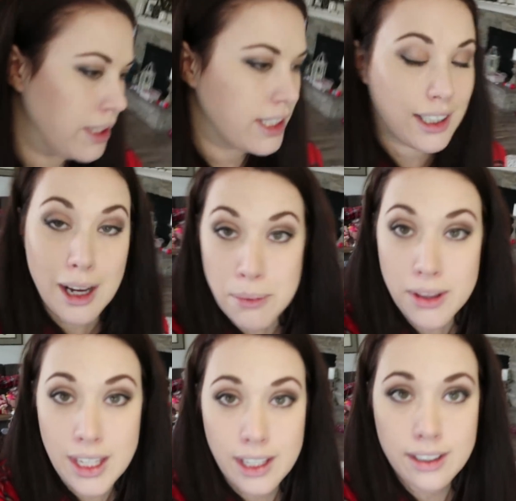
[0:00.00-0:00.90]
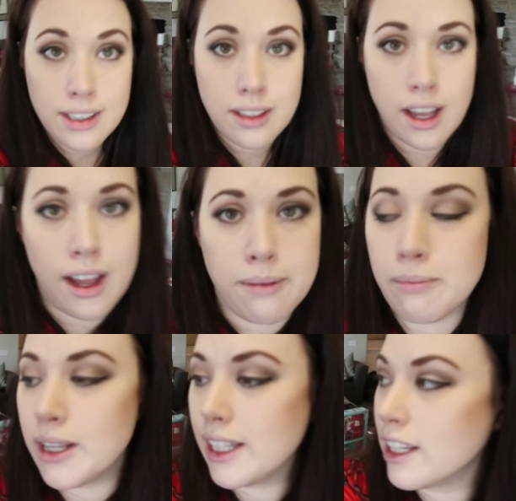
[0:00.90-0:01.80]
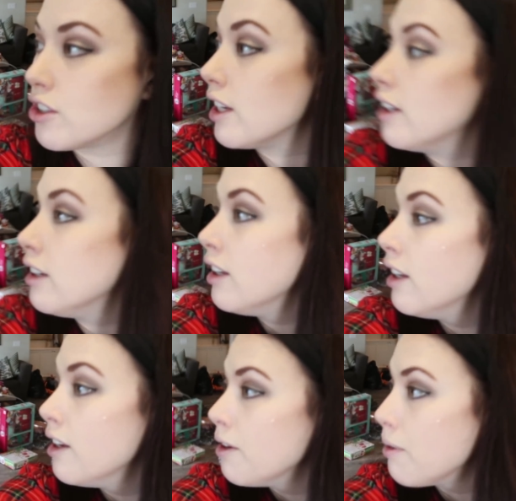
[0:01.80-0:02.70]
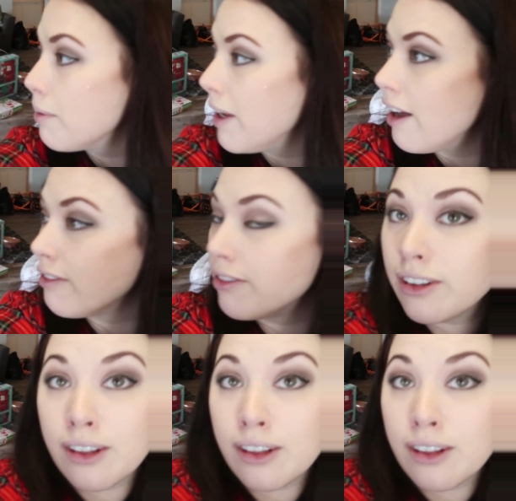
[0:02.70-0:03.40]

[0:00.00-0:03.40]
We did a couple things um, in the kitchen. What do we have?